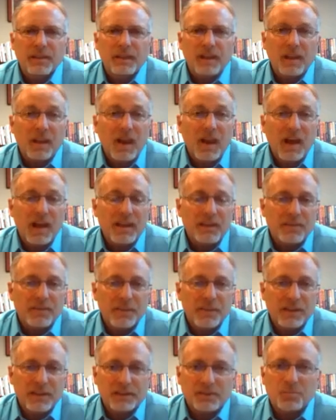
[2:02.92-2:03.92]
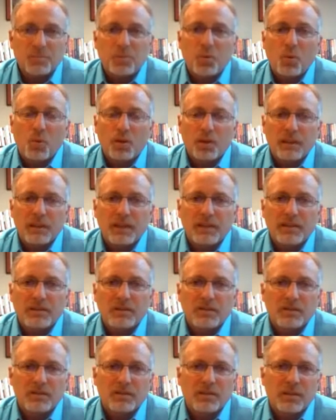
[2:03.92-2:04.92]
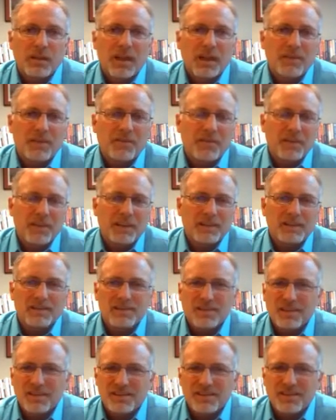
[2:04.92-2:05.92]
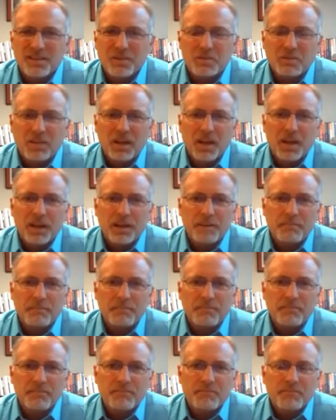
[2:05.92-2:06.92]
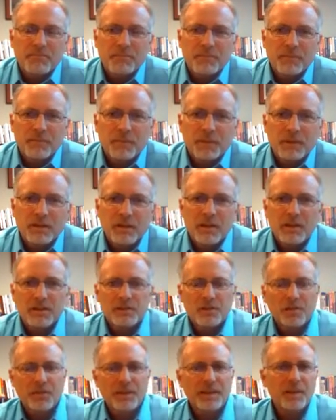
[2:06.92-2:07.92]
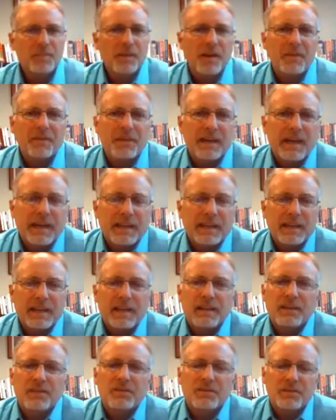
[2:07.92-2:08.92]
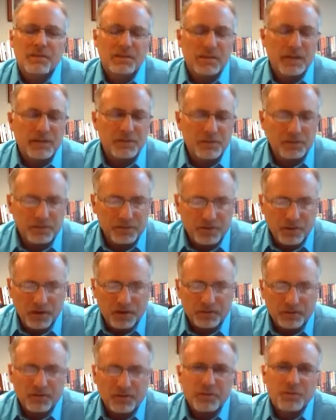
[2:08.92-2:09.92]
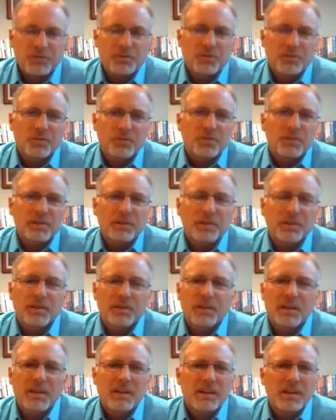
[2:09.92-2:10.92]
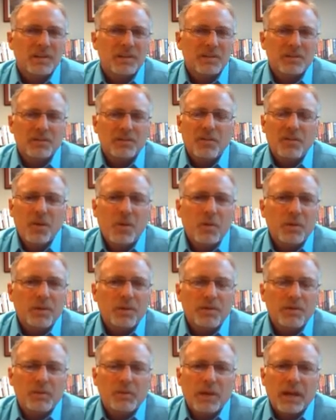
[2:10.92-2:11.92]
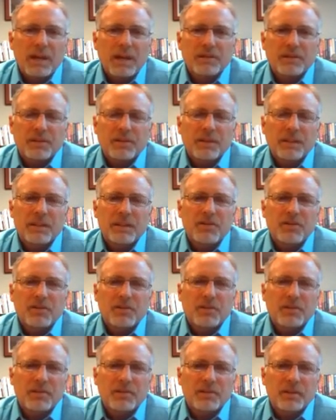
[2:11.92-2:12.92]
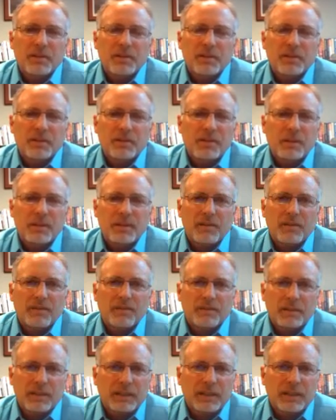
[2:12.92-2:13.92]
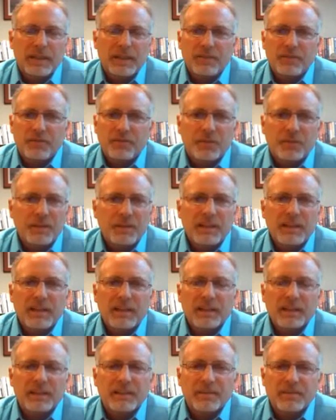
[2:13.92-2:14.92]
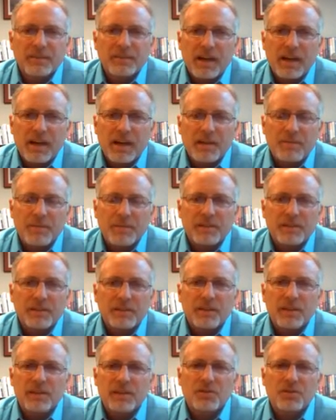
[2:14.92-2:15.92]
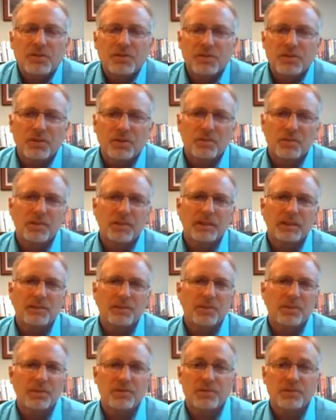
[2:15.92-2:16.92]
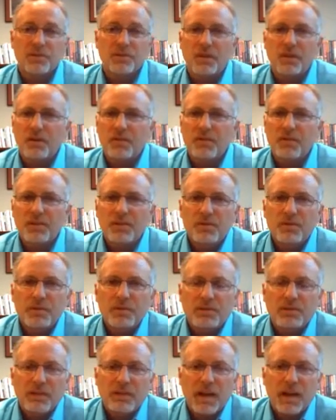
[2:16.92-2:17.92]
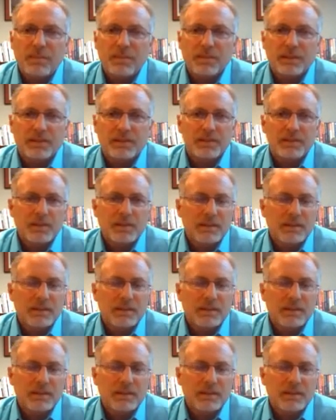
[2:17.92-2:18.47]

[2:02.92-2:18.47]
a lot of things poorly or a lot of things just okay. So think about that as you start the new school year. You know, as a teacher, again, for any length of time, as a teacher, you're going to be exposed to all the newest topics.